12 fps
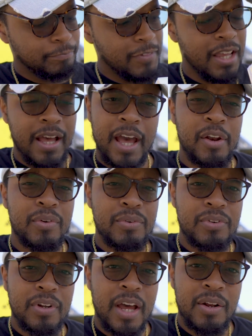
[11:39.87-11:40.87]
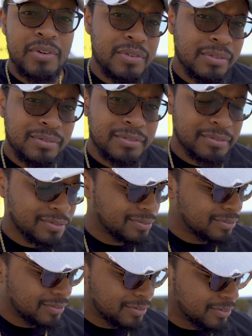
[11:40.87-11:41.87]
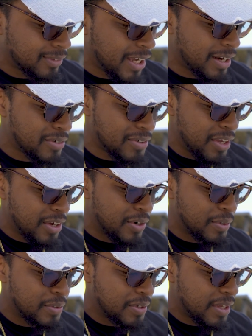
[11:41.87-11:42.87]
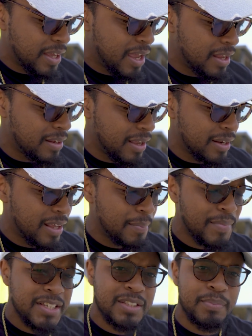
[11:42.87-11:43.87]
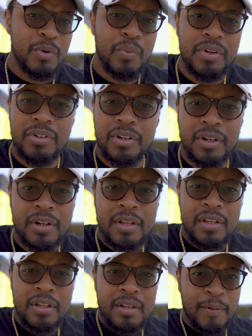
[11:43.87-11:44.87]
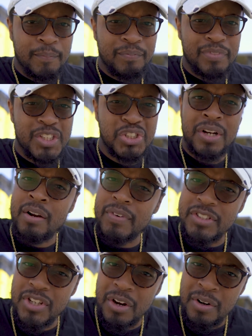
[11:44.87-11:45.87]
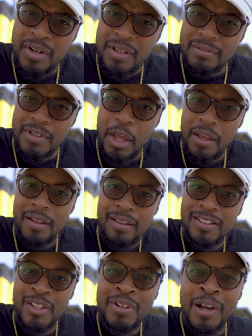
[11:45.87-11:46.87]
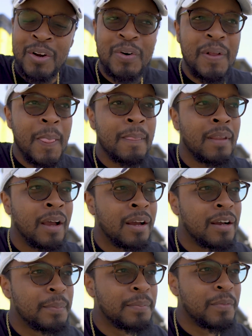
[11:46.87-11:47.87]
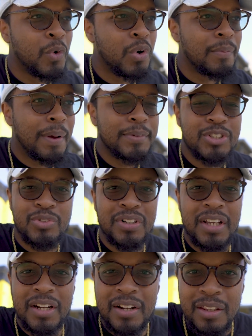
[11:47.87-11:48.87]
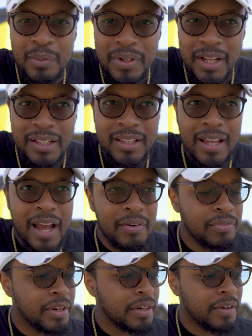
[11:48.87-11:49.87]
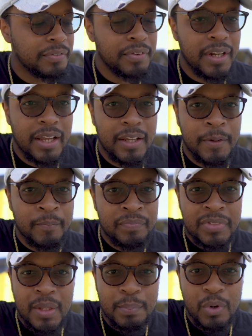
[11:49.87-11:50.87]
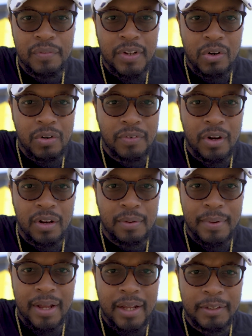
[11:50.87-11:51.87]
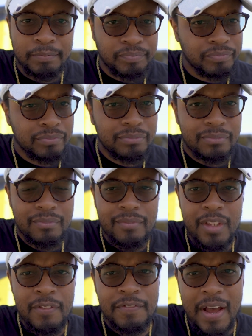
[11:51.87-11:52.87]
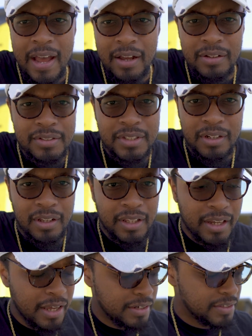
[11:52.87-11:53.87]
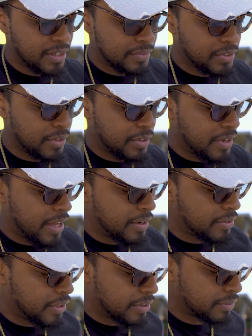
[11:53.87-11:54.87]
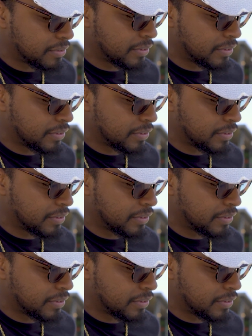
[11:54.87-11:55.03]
Yeah, I don't know. And that makes me wonder, should I return it? You know, or am I just going to get another one like that? I really don't feel like moving over all of my files and all that kind of stuff. So I don't know.